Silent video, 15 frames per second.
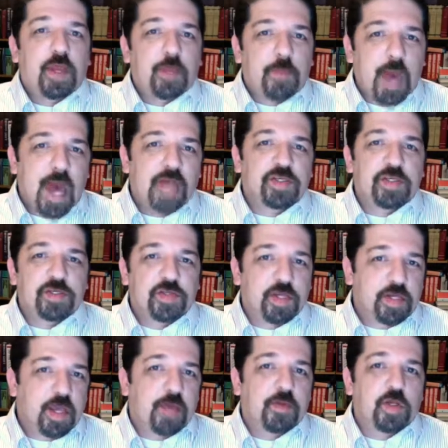The
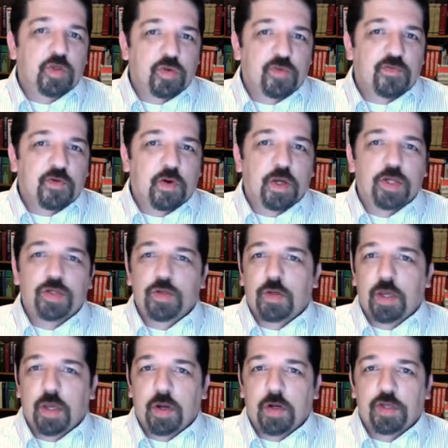passage that David is
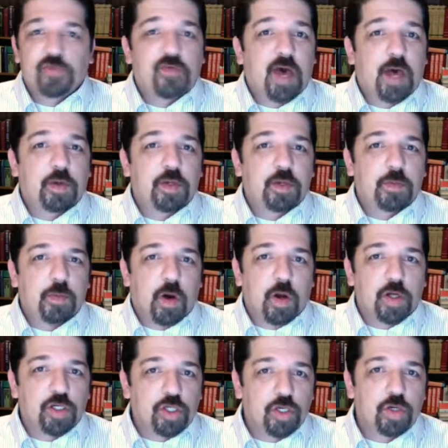referring to here is found
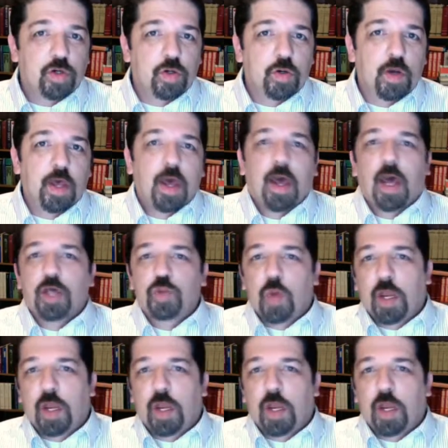in Mark 2,